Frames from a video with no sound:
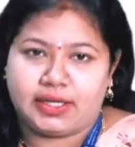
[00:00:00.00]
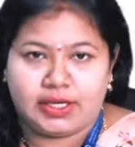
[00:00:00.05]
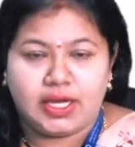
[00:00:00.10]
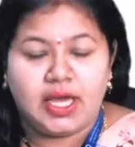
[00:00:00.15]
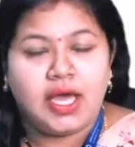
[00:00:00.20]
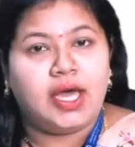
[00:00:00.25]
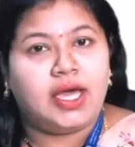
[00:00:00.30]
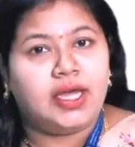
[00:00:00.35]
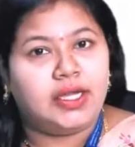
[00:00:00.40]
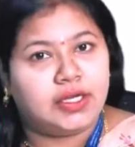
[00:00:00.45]

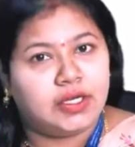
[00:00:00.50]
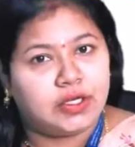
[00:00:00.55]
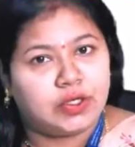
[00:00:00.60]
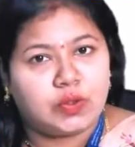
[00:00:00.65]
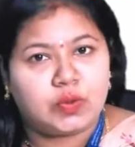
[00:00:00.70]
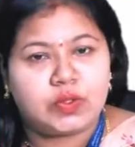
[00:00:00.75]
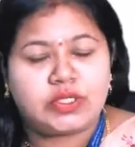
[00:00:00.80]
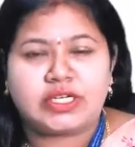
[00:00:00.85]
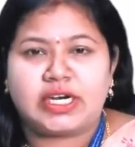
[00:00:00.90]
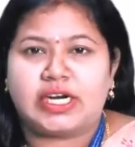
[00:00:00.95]
Here Q
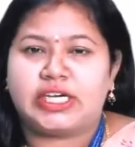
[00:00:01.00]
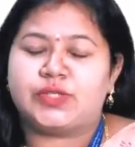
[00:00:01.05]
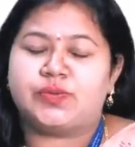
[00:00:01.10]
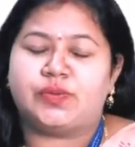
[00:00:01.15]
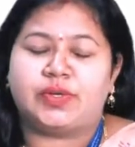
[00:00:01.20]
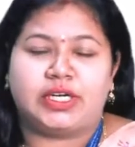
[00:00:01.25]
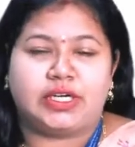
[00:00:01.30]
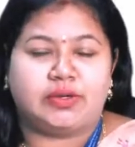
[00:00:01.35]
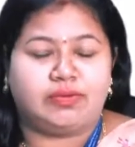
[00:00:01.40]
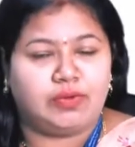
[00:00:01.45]
stands for
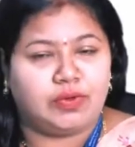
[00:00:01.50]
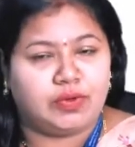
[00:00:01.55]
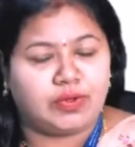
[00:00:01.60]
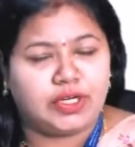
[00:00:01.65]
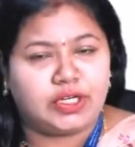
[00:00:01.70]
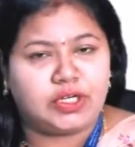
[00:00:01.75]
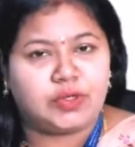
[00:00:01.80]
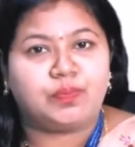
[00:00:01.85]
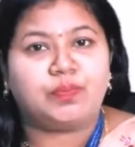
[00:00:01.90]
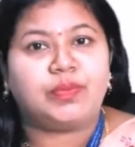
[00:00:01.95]
heat flow rate,
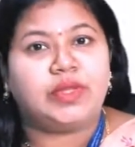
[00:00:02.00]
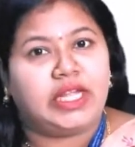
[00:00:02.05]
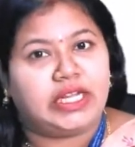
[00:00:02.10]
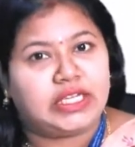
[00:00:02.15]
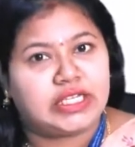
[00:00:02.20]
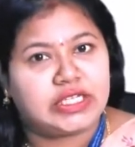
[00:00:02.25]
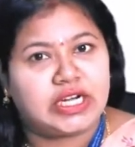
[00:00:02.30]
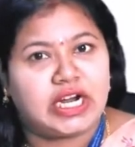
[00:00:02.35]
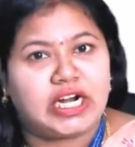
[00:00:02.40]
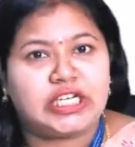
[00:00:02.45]
it
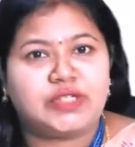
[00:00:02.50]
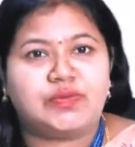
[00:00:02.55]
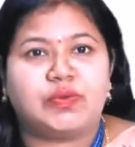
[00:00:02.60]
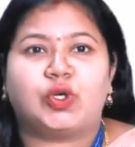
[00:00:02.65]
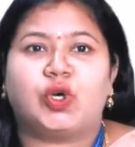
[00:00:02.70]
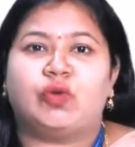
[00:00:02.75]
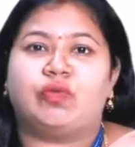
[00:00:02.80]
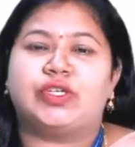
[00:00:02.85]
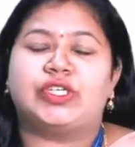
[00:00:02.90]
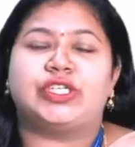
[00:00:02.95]
stands for
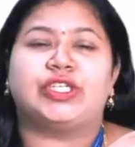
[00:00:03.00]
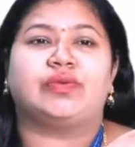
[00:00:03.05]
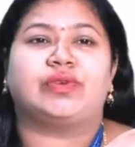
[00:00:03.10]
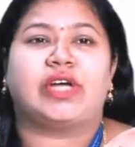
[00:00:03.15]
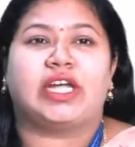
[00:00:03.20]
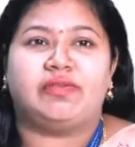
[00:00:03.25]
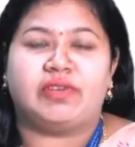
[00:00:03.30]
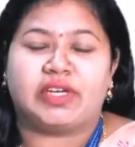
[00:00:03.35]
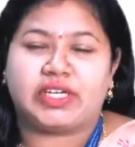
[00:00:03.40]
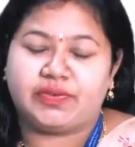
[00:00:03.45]
coefficient of
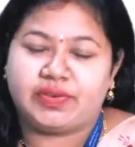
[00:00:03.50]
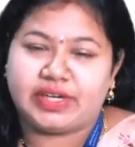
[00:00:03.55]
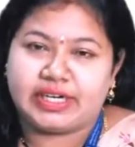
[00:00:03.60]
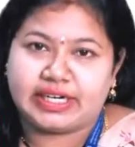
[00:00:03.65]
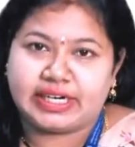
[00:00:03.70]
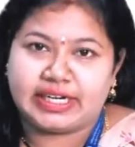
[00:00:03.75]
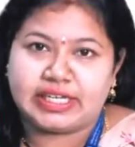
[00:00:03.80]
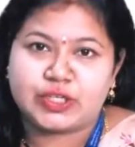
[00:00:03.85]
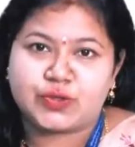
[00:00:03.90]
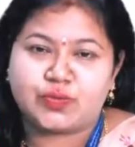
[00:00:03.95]
convective heat
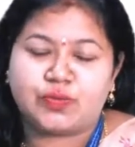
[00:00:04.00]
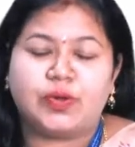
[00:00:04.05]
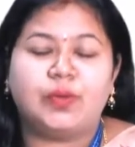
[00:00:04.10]
transfer,